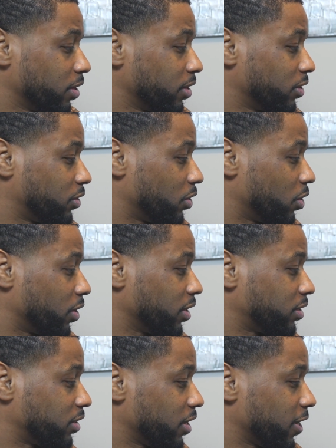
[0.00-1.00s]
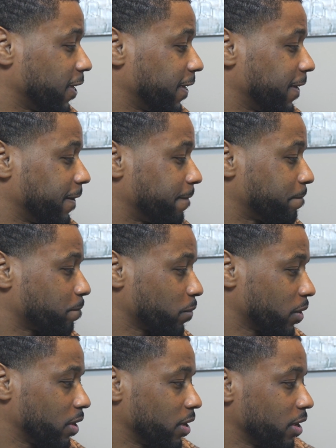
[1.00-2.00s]
So let's say,
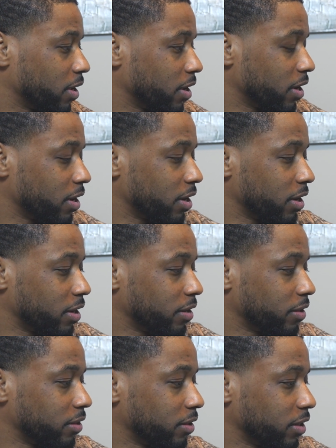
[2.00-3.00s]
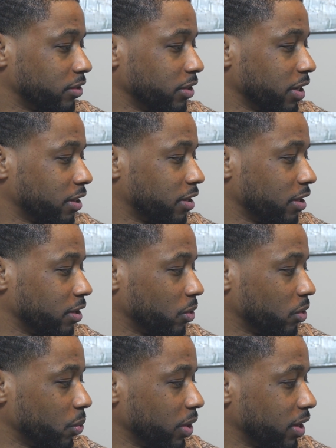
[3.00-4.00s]
let's look at the
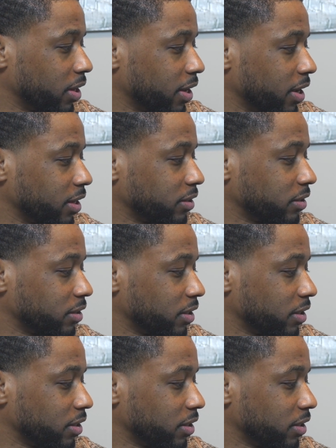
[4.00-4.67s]
weight class.